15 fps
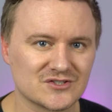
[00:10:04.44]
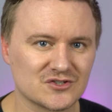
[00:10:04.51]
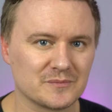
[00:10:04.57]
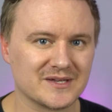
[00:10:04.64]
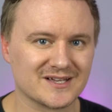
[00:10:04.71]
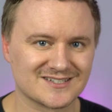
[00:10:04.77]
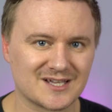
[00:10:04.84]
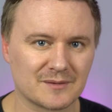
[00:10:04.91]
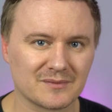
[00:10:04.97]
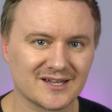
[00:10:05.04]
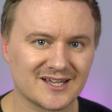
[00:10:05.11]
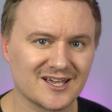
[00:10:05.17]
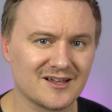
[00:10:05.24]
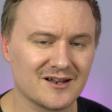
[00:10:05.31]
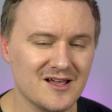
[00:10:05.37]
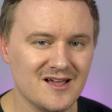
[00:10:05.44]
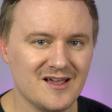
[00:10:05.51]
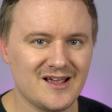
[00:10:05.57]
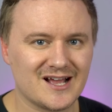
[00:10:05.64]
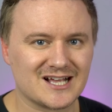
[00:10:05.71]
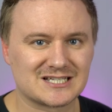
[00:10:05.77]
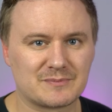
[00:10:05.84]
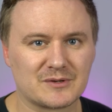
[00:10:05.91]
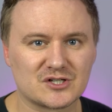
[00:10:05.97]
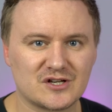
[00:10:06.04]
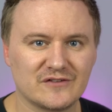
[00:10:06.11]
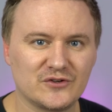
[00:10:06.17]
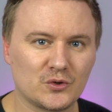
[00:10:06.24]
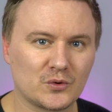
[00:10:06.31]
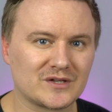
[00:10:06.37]
to be assembling it, especially
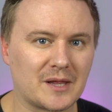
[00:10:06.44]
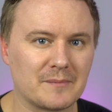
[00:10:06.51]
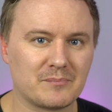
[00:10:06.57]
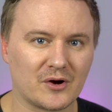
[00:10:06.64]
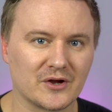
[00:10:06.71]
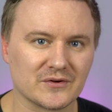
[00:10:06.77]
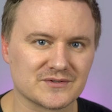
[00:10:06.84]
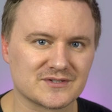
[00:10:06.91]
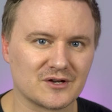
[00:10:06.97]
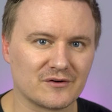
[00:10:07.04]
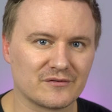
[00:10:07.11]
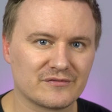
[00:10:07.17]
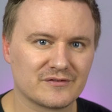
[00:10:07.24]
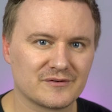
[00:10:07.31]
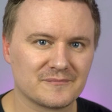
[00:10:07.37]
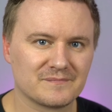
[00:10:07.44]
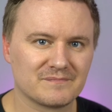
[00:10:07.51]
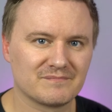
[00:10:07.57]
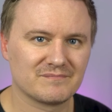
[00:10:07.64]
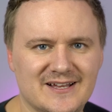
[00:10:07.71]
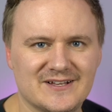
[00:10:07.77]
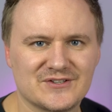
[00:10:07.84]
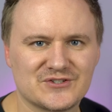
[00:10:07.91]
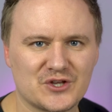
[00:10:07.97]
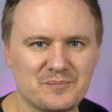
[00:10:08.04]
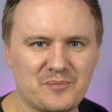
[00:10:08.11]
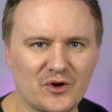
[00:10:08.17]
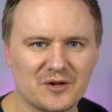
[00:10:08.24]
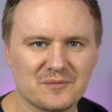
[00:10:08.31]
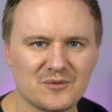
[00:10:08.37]
if you're doing that by yourself. So
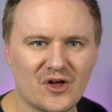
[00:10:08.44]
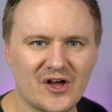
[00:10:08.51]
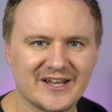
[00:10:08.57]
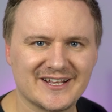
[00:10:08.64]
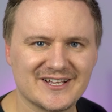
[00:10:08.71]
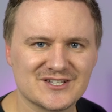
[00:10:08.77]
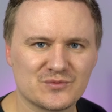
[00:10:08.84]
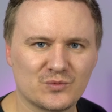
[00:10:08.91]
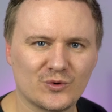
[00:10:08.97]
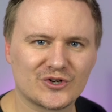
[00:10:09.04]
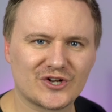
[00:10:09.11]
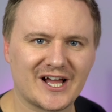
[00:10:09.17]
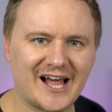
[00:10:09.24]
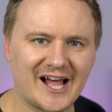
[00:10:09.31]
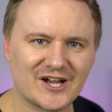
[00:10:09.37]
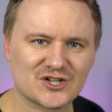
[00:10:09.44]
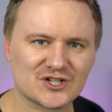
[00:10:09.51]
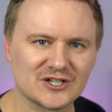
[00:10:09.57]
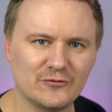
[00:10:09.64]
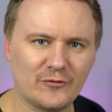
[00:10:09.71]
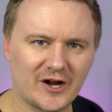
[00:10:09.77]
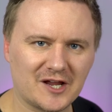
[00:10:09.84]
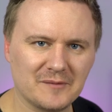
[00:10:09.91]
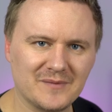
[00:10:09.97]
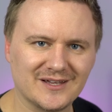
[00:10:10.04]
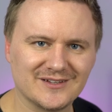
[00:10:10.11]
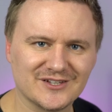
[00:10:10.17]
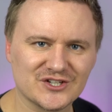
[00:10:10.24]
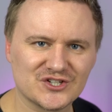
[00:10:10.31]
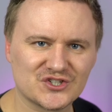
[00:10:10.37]
bottom line is, would I actually
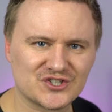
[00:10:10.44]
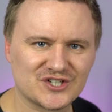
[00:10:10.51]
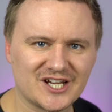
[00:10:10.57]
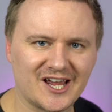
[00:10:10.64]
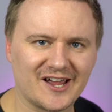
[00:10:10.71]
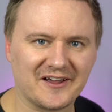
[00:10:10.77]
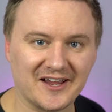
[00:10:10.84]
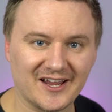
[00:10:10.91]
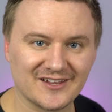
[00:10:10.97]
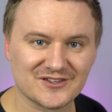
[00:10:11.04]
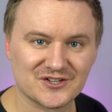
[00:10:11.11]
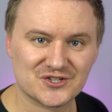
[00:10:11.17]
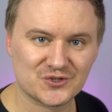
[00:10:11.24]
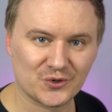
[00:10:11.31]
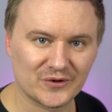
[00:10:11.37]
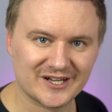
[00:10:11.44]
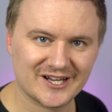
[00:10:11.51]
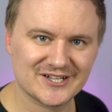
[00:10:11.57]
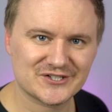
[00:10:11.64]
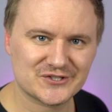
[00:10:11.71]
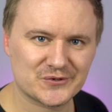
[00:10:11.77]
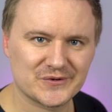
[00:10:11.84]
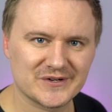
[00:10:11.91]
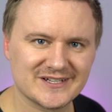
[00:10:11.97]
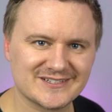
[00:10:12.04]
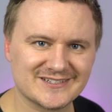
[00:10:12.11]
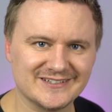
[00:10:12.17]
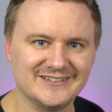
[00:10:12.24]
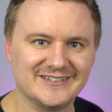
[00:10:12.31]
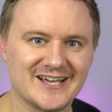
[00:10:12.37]
recommend this chair? And the short answer
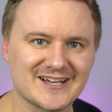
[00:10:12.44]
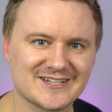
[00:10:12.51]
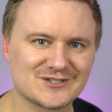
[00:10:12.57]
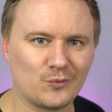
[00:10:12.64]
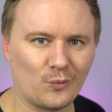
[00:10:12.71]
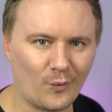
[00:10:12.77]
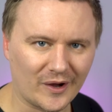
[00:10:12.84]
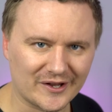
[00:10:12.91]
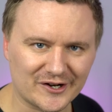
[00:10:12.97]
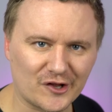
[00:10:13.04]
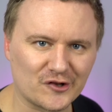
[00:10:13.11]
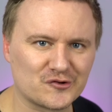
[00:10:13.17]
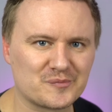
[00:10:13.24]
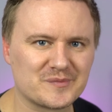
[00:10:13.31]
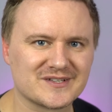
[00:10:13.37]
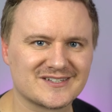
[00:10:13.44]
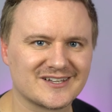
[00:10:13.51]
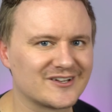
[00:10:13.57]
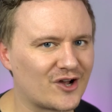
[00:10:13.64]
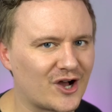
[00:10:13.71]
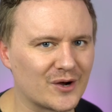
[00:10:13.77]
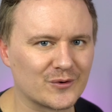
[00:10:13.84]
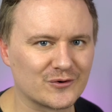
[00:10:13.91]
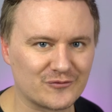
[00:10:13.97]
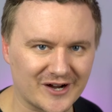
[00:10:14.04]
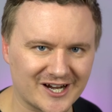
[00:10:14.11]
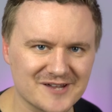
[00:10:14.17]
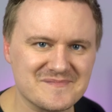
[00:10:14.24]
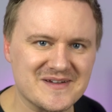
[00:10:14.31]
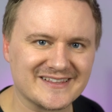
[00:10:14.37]
is yes, 100% I would
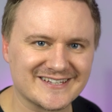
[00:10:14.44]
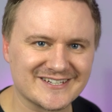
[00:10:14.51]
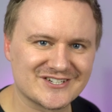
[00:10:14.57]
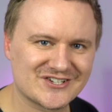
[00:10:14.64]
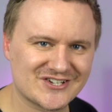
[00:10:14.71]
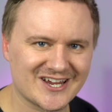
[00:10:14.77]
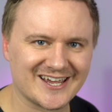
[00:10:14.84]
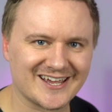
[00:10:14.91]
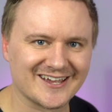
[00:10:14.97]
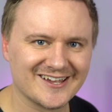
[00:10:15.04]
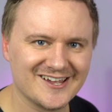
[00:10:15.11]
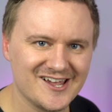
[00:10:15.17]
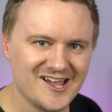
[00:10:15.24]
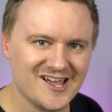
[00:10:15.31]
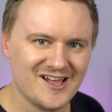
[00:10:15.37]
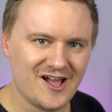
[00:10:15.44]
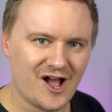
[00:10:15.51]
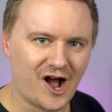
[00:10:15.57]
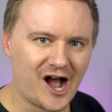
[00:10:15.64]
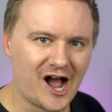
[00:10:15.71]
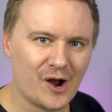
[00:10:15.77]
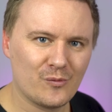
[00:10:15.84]
recommend this chair. I